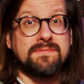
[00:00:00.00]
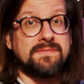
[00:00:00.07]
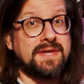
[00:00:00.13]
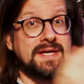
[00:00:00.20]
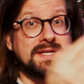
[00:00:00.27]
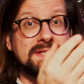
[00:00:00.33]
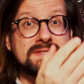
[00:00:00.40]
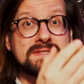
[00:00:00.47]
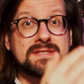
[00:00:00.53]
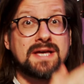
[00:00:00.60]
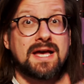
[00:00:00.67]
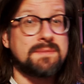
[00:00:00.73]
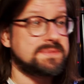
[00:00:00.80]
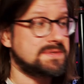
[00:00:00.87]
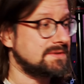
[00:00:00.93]
That is
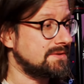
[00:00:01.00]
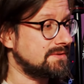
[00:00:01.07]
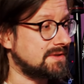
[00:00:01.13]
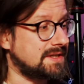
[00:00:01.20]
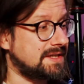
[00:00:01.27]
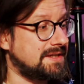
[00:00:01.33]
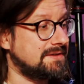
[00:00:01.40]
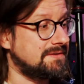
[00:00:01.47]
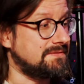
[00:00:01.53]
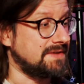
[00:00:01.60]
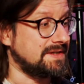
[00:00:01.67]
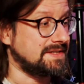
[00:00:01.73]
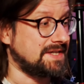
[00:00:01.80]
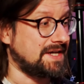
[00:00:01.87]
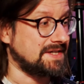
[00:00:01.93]
absolutely
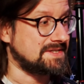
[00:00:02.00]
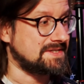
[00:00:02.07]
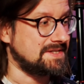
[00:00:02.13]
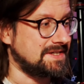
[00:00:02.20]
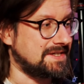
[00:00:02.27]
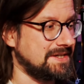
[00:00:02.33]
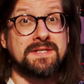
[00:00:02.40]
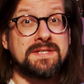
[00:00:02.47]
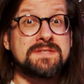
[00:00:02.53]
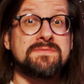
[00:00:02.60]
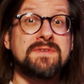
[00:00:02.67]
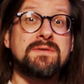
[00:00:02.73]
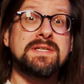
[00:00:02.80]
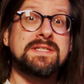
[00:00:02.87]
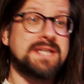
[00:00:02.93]
fantastic. It is
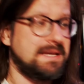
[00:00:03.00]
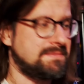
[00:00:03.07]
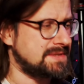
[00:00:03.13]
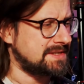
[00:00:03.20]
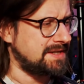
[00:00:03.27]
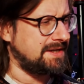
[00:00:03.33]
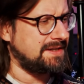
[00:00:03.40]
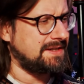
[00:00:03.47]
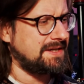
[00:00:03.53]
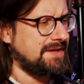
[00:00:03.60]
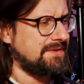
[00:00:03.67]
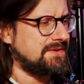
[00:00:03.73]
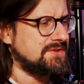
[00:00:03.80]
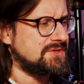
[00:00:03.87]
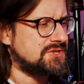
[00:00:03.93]
very tape style,
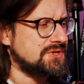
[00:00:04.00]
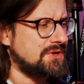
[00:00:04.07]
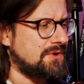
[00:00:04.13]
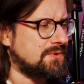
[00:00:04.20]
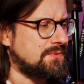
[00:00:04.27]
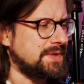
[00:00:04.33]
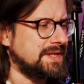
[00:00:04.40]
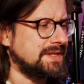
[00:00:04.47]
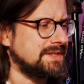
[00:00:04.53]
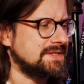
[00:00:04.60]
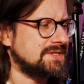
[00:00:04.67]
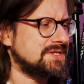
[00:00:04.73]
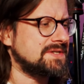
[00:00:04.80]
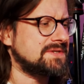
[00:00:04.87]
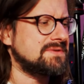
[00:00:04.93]
and the jog wheel
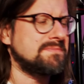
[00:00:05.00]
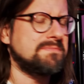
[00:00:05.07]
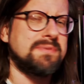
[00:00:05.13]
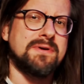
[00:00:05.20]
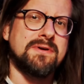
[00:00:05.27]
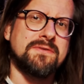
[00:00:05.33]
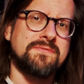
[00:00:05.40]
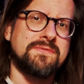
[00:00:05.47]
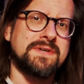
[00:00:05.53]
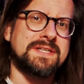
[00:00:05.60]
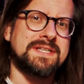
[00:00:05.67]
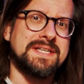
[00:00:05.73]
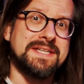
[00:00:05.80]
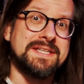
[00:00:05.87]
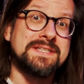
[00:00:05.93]
is just a
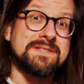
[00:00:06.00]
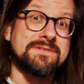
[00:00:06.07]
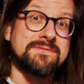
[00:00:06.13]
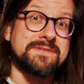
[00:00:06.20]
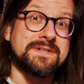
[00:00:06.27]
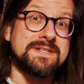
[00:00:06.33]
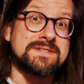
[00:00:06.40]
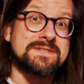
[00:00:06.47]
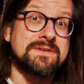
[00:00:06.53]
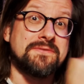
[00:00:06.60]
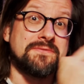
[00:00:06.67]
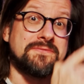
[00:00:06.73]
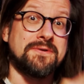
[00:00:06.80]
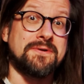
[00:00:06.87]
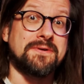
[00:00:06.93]
perfect interface
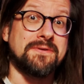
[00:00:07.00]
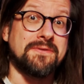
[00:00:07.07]
for